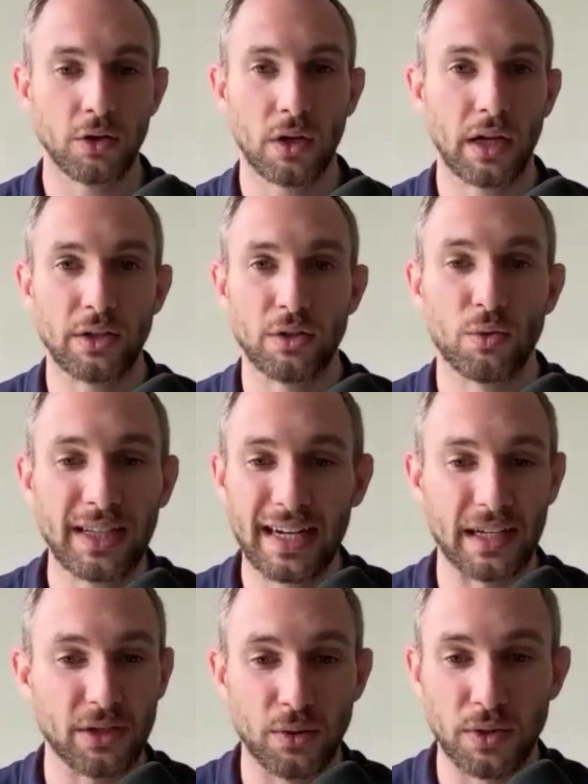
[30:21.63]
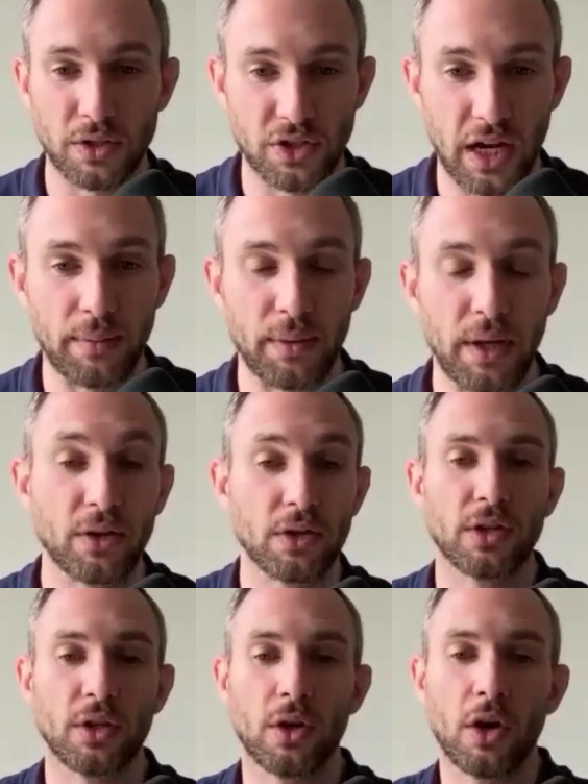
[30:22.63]
you're really not doing your job. Now,
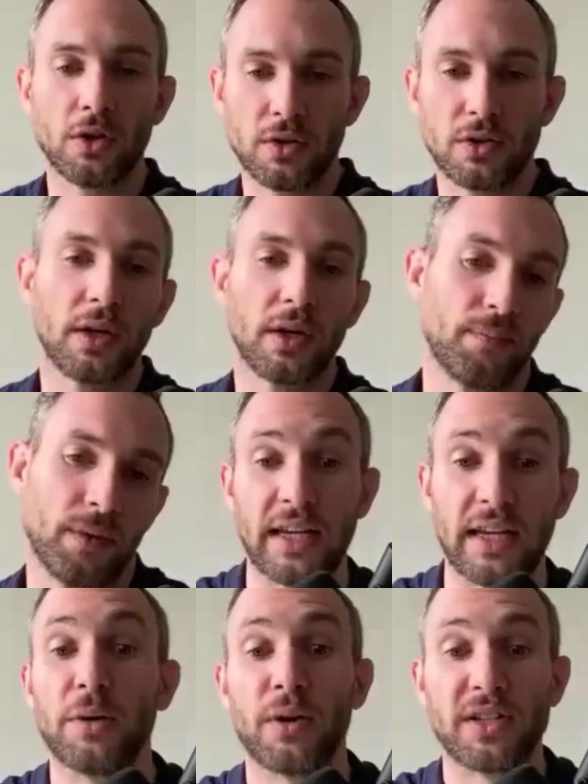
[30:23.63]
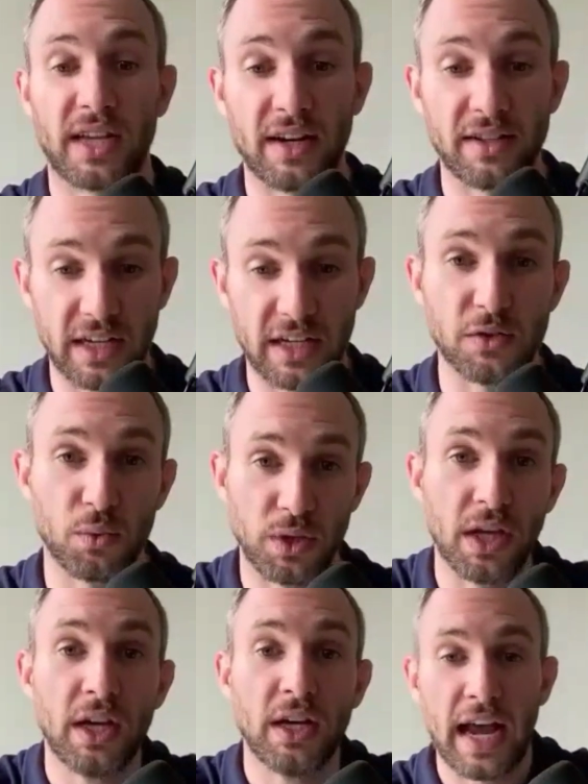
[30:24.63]
there are some enterprise account executives
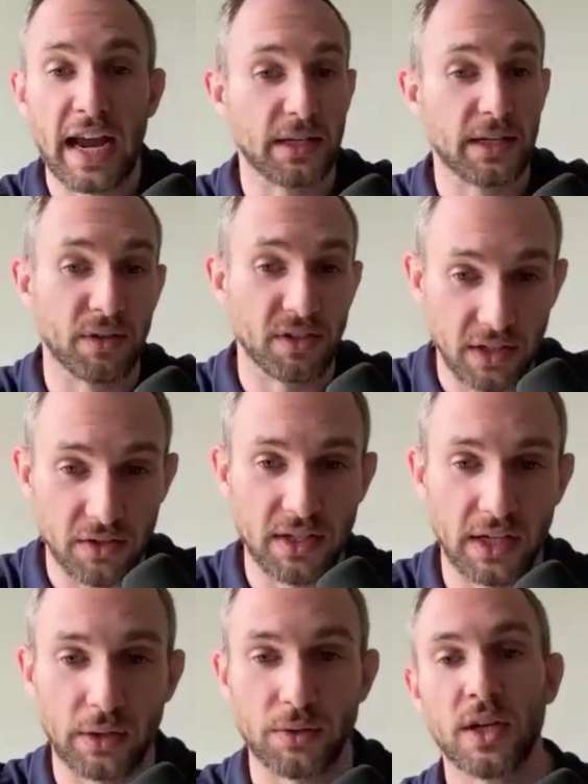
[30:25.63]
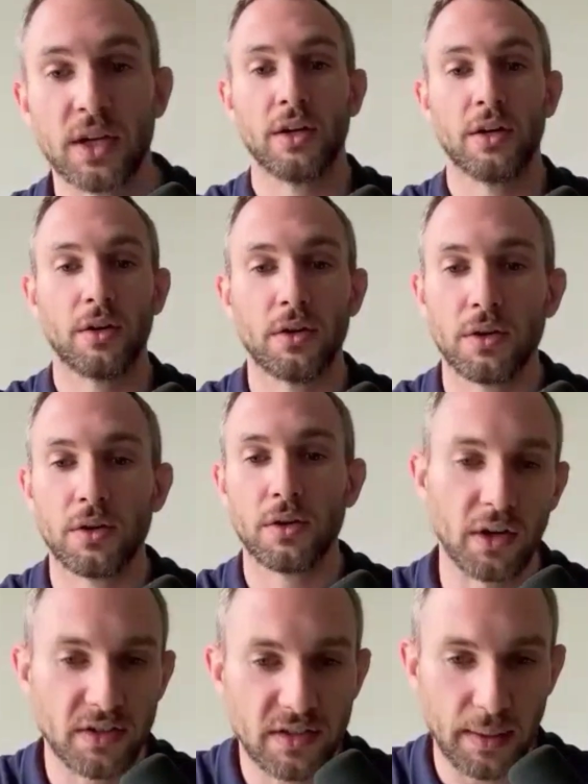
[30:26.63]
with 18-month sales cycles. There are
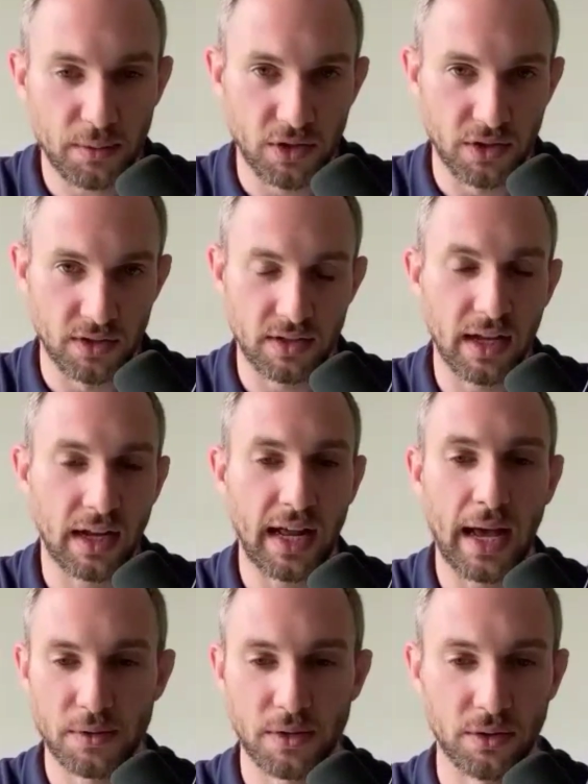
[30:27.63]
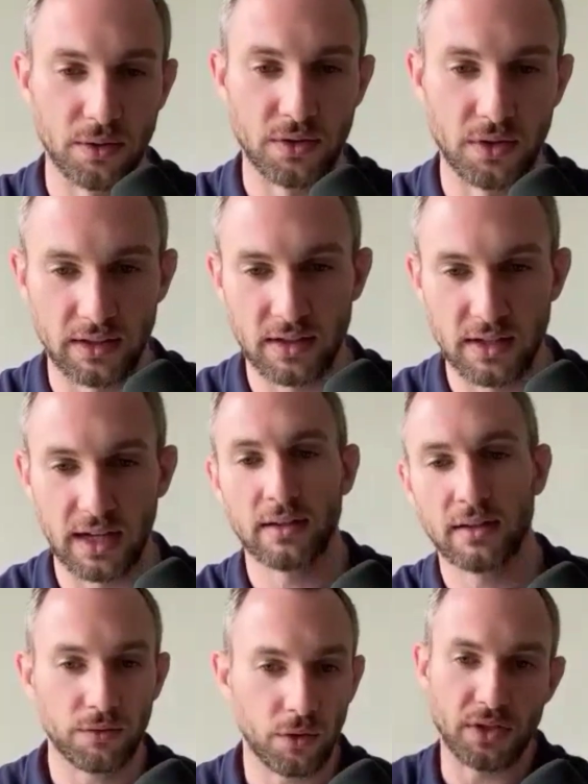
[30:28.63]
exceptions. It's not absolute. So let's not
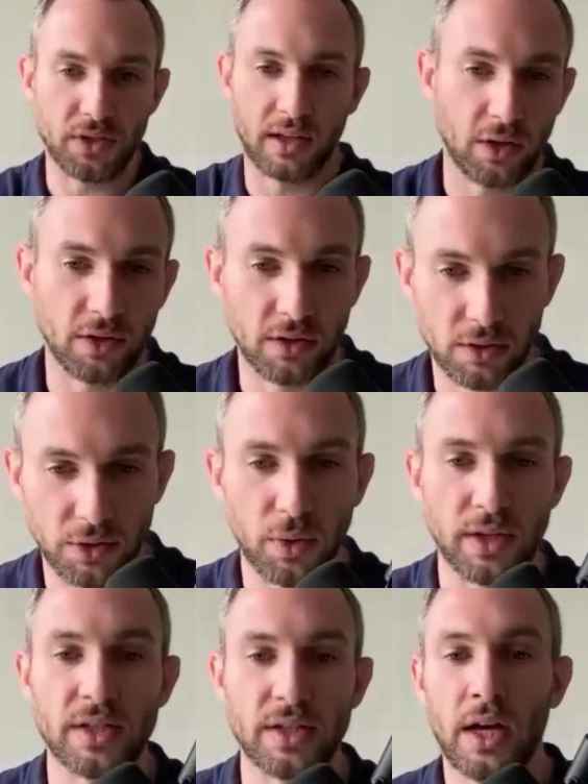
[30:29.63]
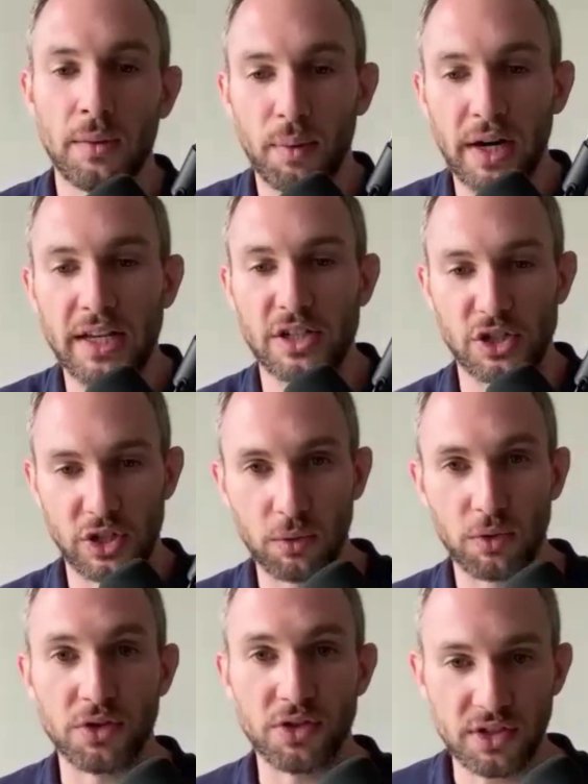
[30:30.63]
focus on all the little nuance. But as a
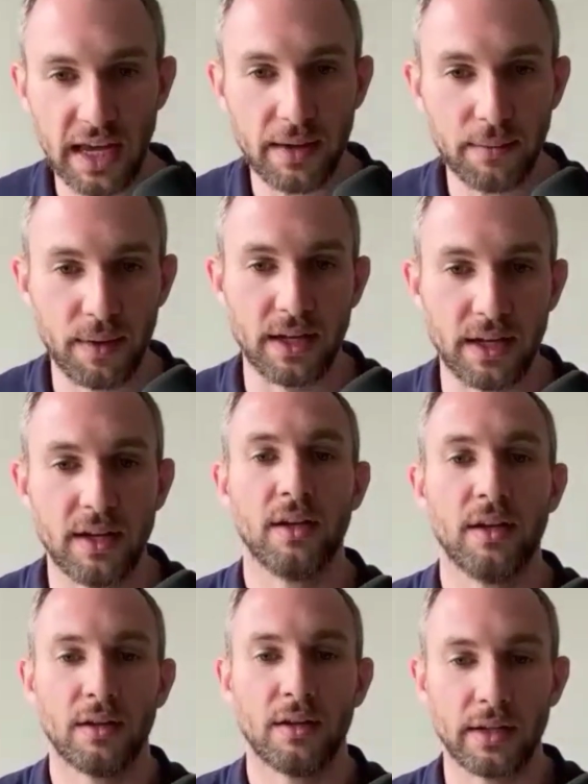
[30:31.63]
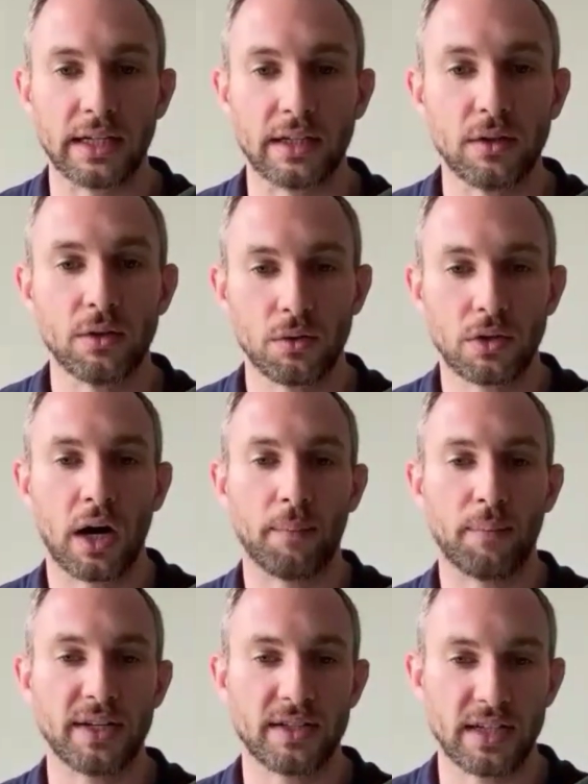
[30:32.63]
general statement, like
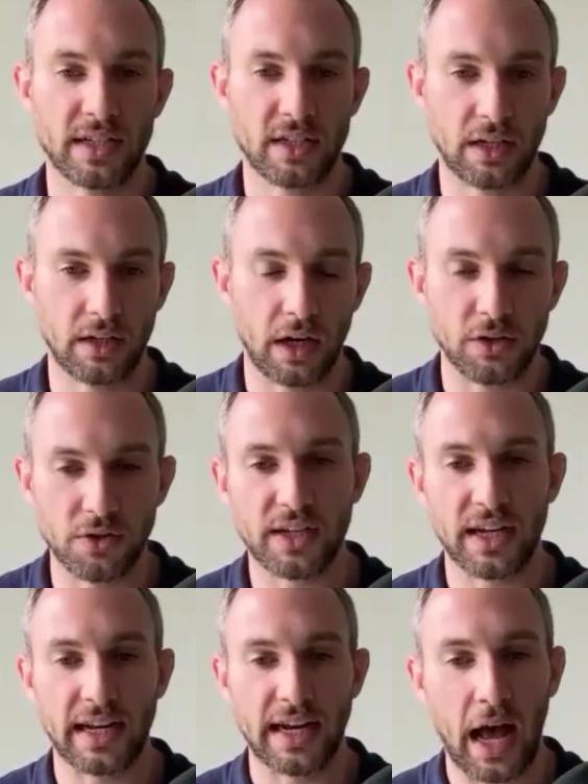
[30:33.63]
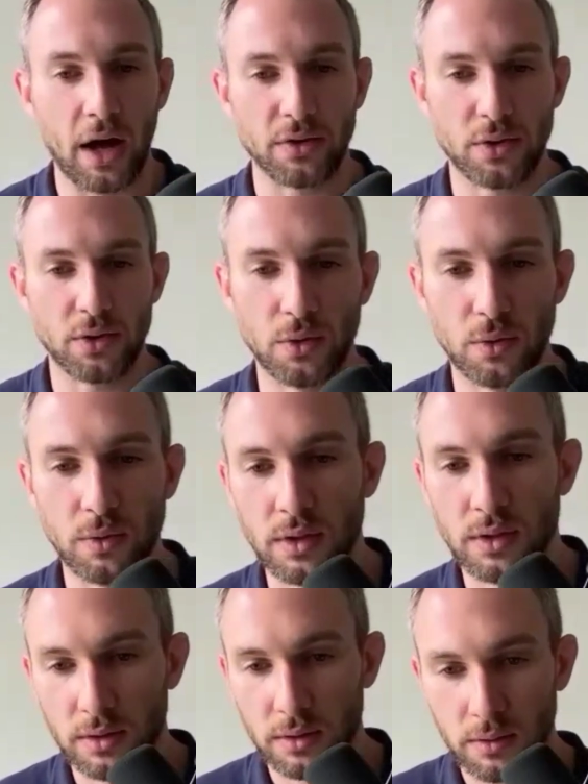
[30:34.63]
companies need to understand how to
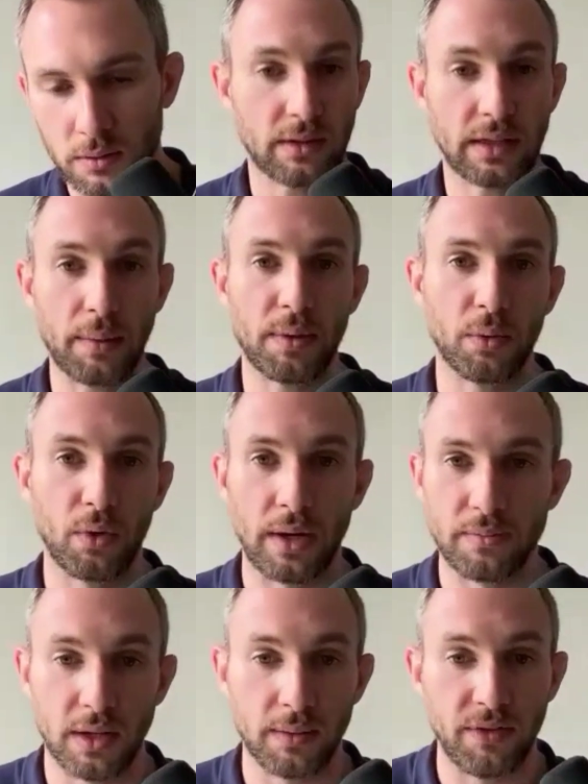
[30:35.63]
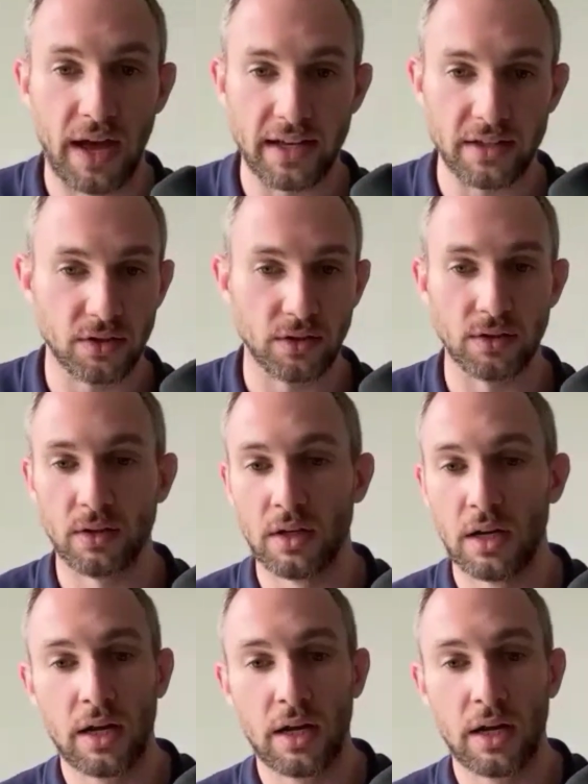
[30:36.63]
get people ramped up faster,